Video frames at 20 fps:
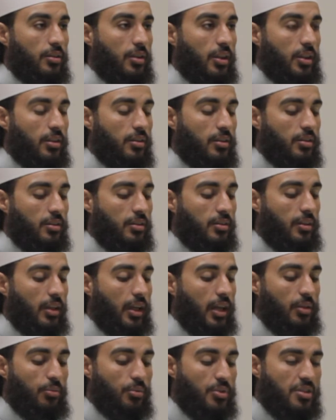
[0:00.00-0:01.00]
Right?
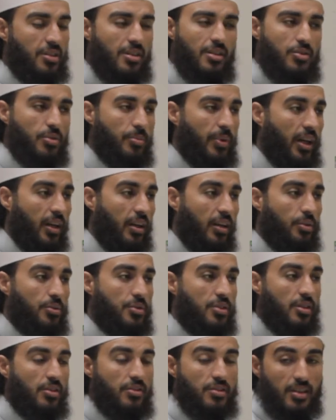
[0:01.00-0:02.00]
And we still, subhanAllah,
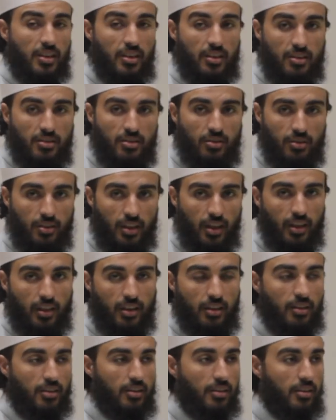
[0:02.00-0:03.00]
still see this today.
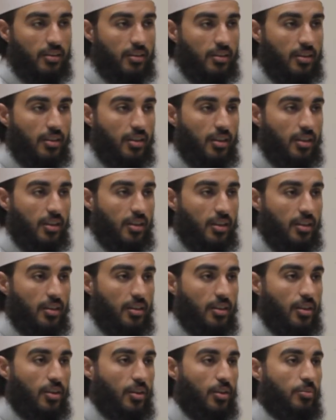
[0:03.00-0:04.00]

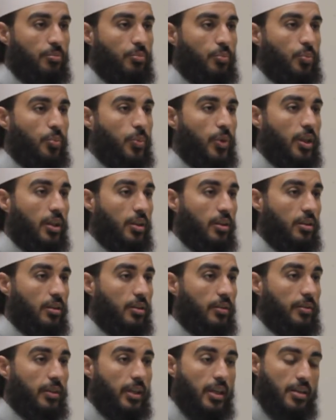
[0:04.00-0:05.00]
You know,
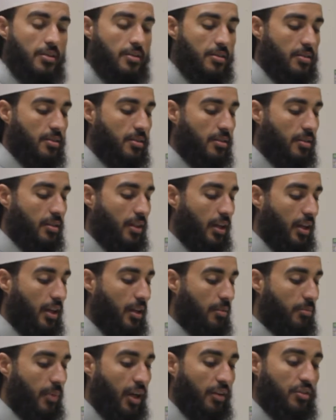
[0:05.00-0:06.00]
yes.
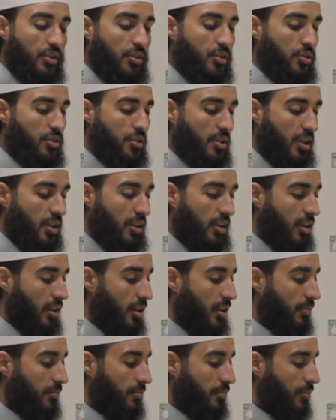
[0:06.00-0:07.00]
Haven't you seen
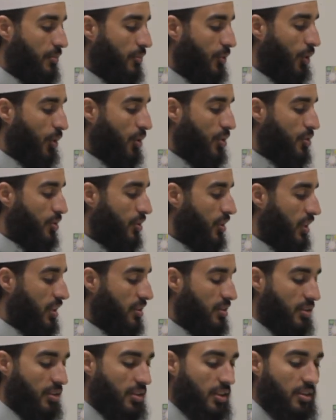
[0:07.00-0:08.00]
the photos on the
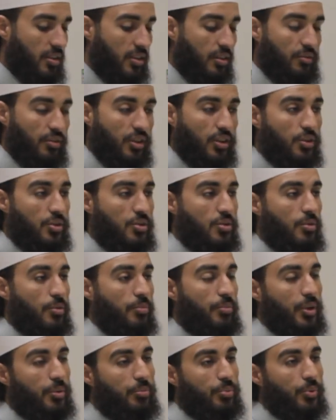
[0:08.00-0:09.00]
internet and videos
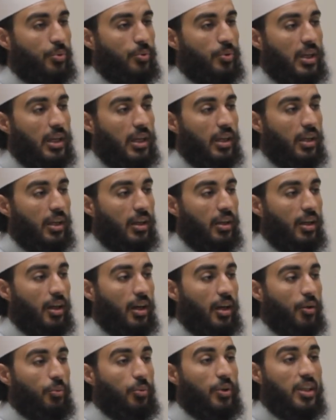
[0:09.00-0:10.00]
of people
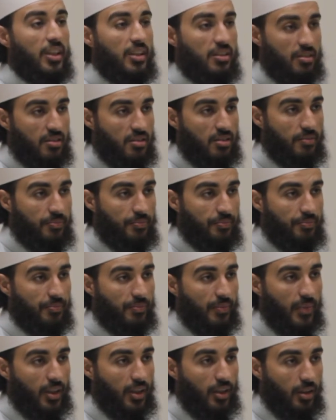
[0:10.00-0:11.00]
winnings,
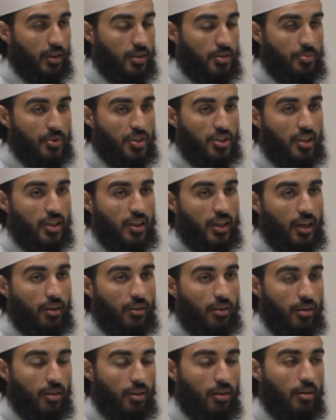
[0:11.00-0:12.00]
especially in
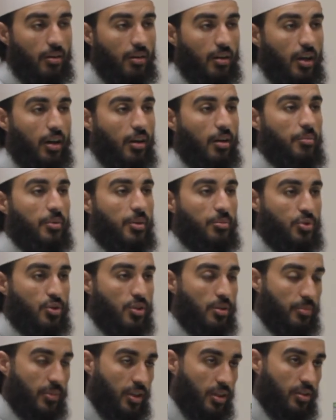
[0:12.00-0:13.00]
our Arab and
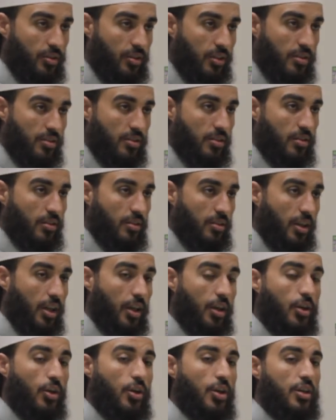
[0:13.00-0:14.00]
Muslim countries?
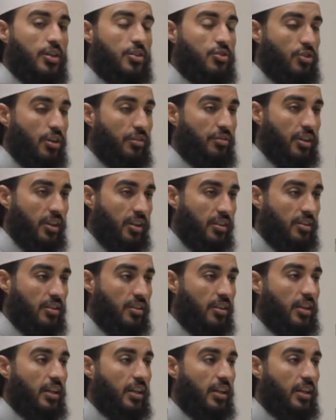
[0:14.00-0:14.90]
They go extravagant.